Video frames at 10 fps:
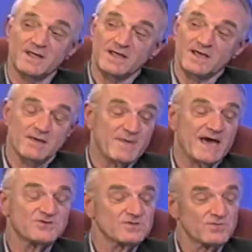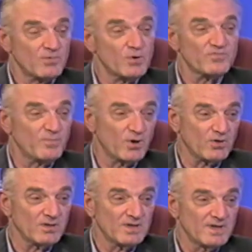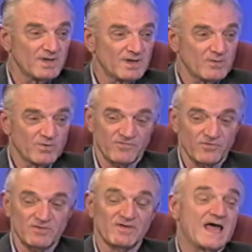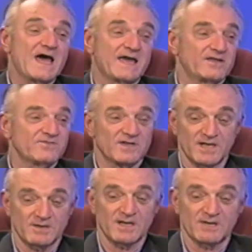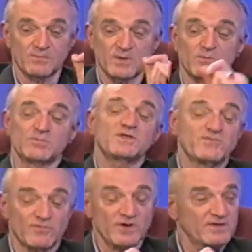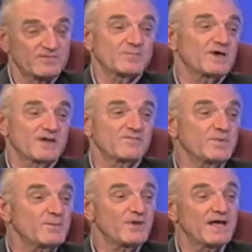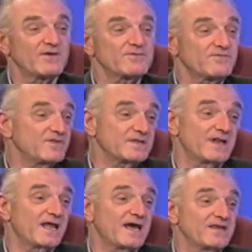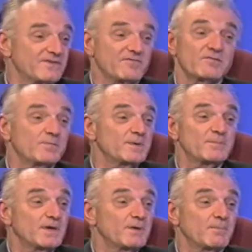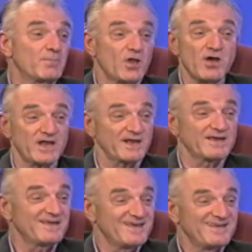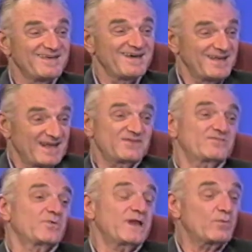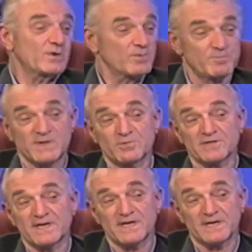Imagine the Rose Bowl, full of lions, and we would be throwing some kind of people out to feed the lions, and everybody would be applauding. And that's what people did.